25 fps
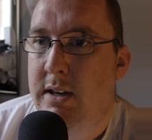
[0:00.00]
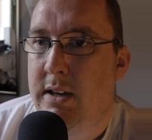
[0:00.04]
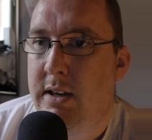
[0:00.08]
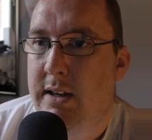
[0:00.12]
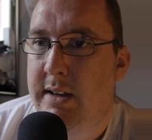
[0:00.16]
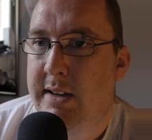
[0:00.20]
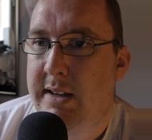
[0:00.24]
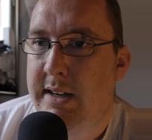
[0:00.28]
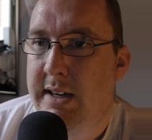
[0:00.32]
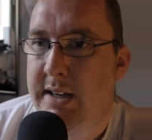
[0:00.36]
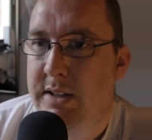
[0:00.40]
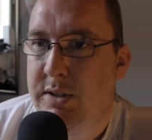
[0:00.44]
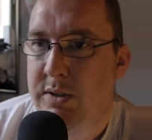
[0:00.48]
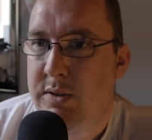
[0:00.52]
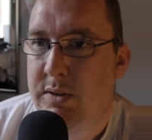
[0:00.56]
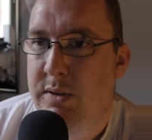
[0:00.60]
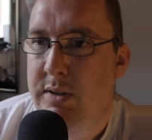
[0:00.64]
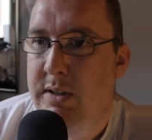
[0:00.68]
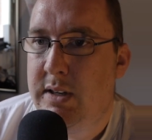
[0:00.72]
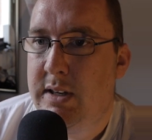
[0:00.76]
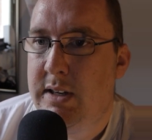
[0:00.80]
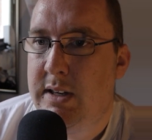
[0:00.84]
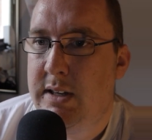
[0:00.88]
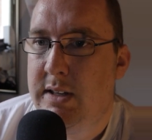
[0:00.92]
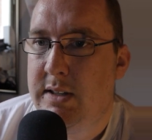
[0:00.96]
and
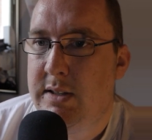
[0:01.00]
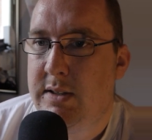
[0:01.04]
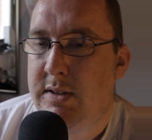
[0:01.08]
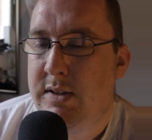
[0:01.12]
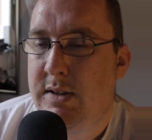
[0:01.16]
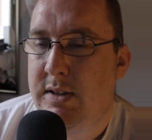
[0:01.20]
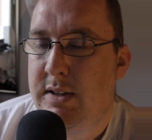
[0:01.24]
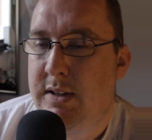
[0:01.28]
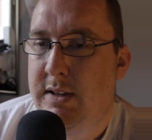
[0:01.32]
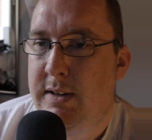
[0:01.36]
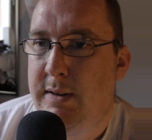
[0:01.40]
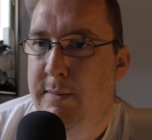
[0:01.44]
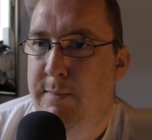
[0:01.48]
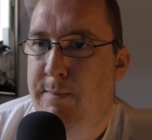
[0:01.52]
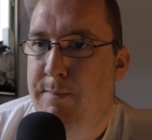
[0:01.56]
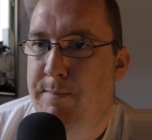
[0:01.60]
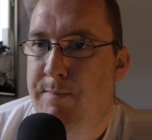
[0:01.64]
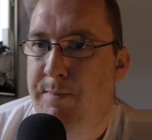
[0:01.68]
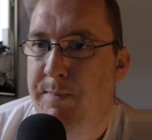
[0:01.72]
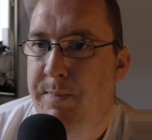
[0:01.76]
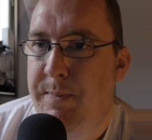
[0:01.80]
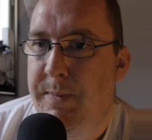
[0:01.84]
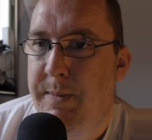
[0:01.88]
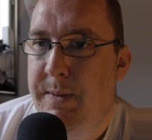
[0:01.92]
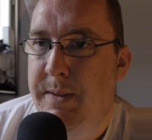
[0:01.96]
katsute is
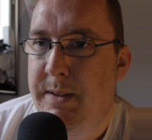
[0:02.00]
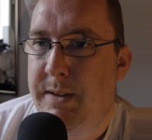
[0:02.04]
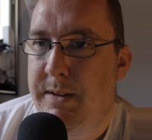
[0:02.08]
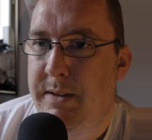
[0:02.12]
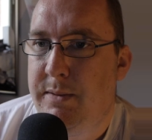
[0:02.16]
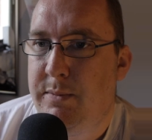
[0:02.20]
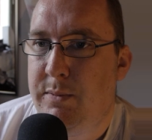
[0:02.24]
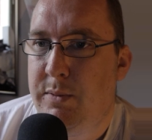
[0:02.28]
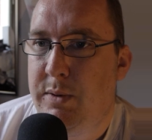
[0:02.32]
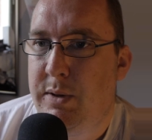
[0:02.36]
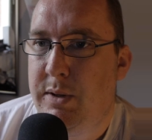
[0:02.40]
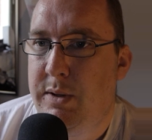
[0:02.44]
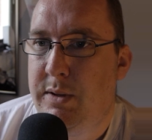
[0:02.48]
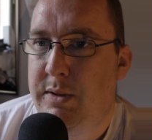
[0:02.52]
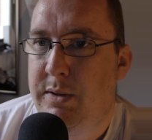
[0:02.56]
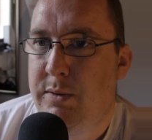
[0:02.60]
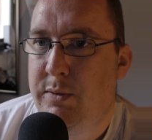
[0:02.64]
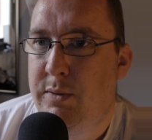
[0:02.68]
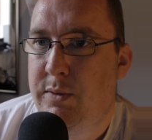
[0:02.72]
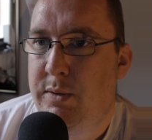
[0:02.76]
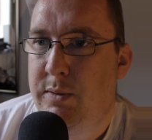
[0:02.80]
one